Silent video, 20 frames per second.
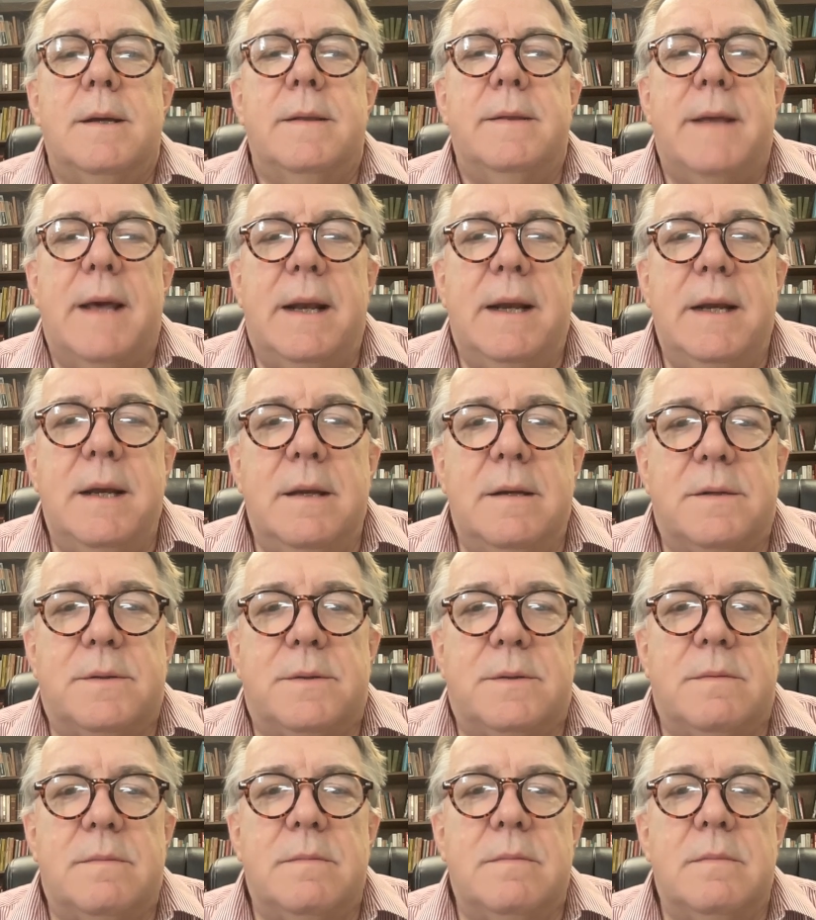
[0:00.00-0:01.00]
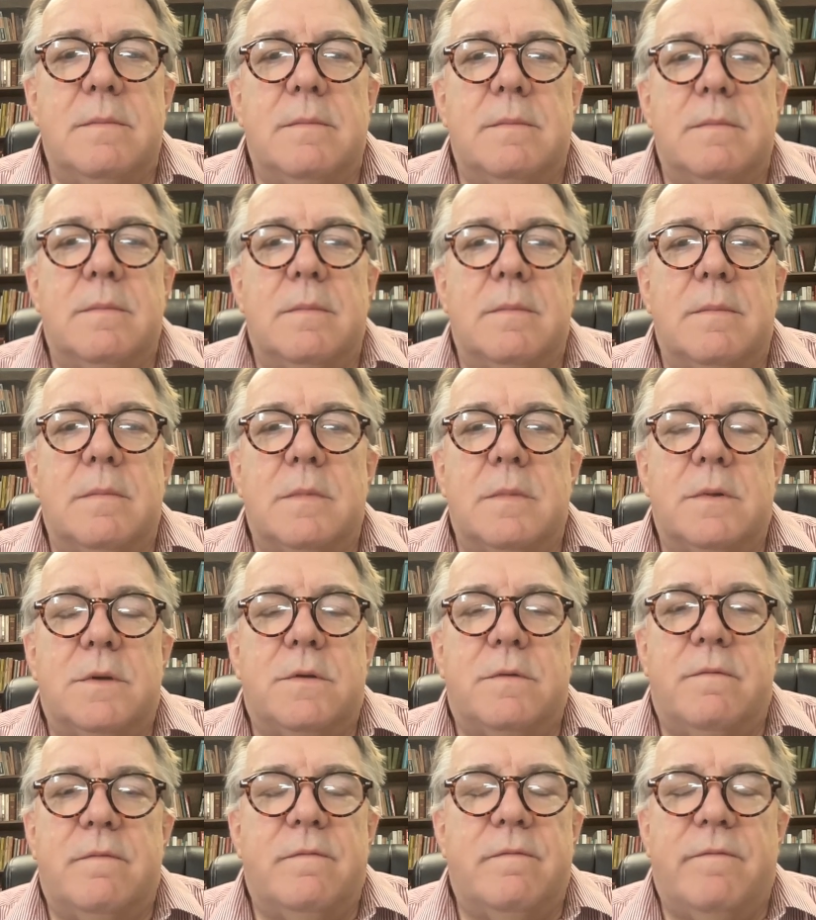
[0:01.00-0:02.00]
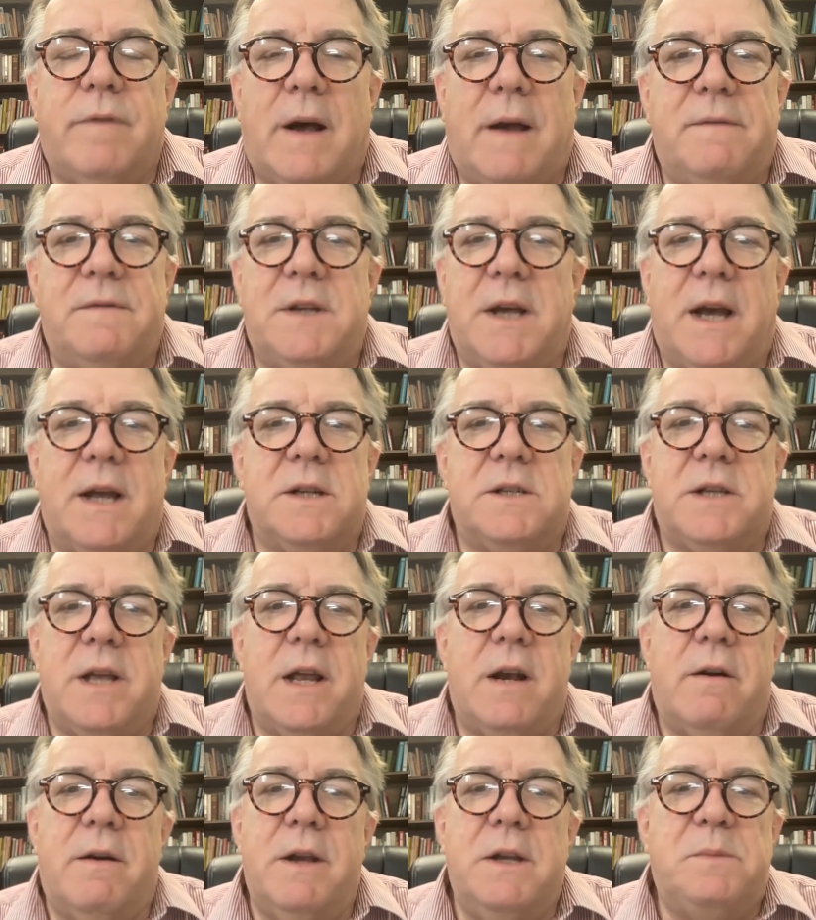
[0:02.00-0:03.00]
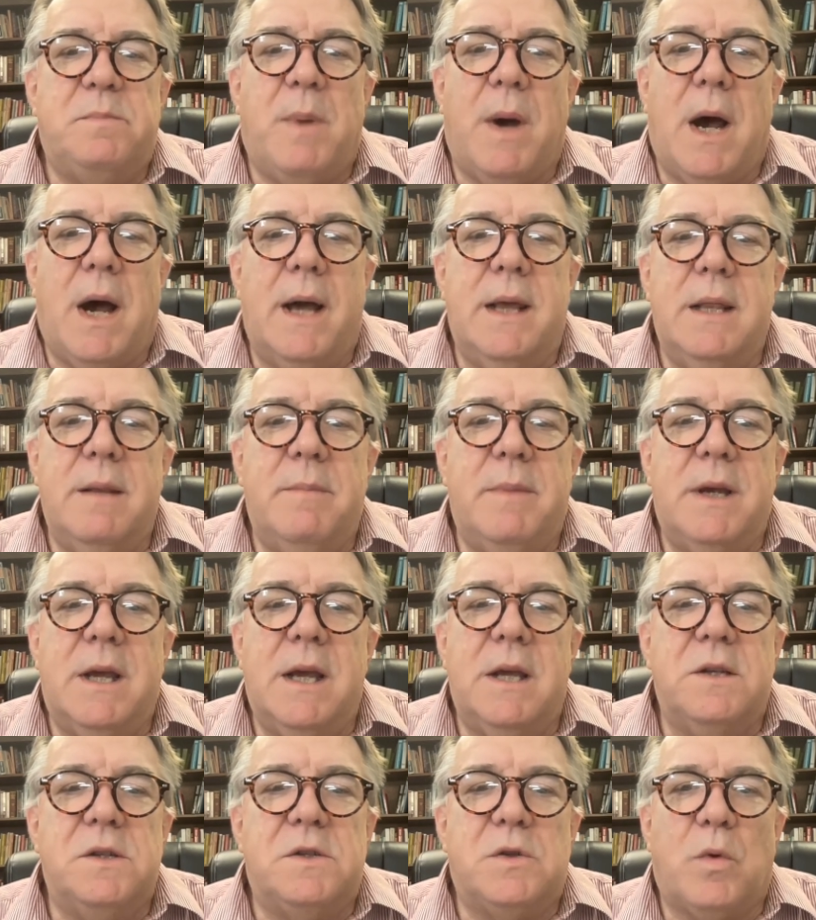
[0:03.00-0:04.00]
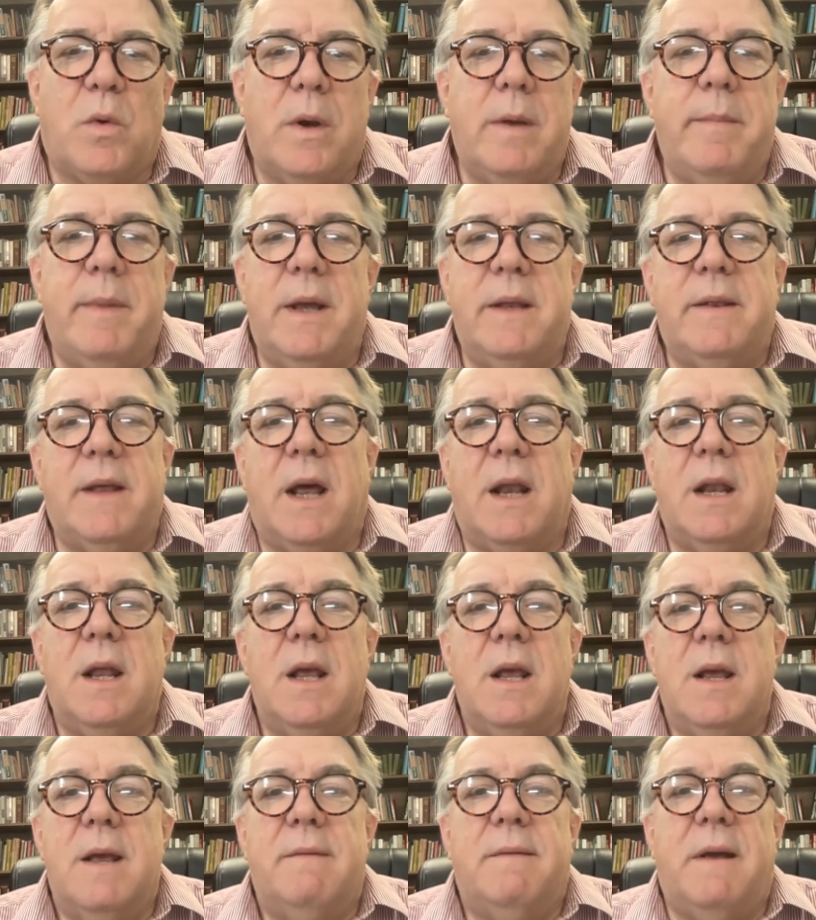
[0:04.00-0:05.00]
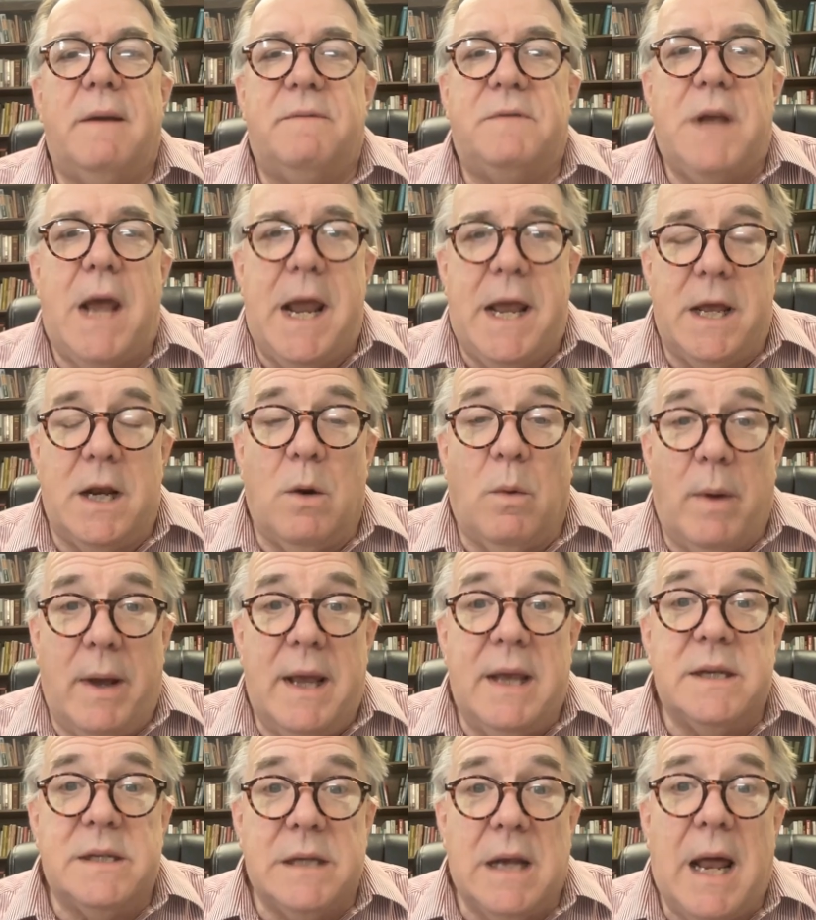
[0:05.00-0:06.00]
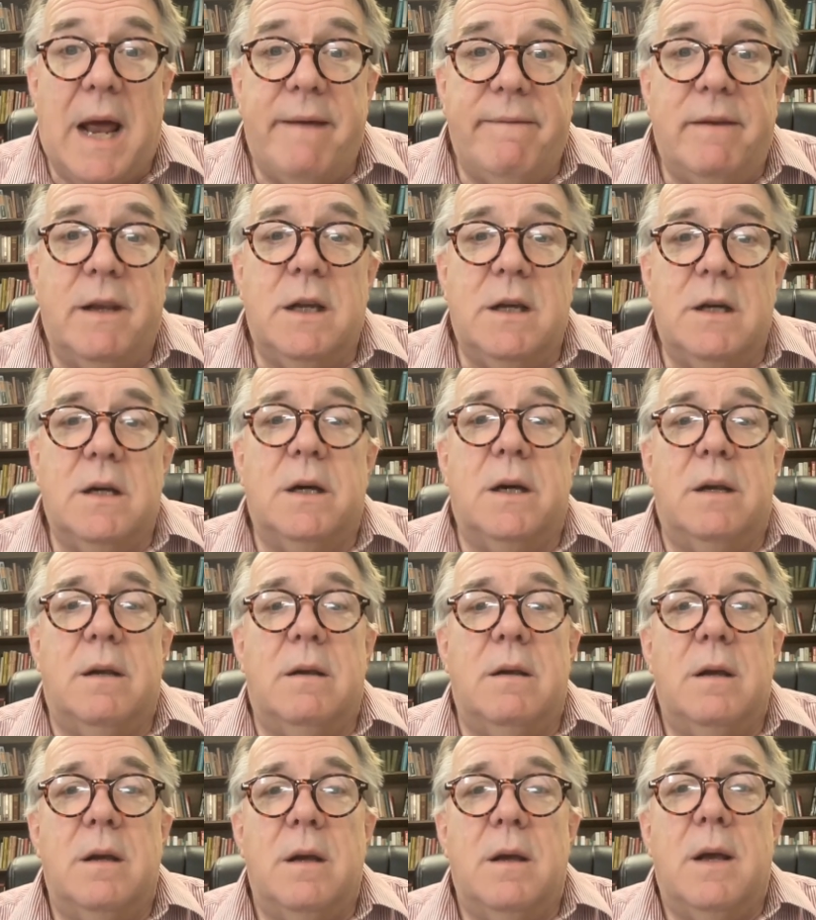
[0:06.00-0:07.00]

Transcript: Then he's five seconds later, he's behind them again, screaming that they've taken away his livelihood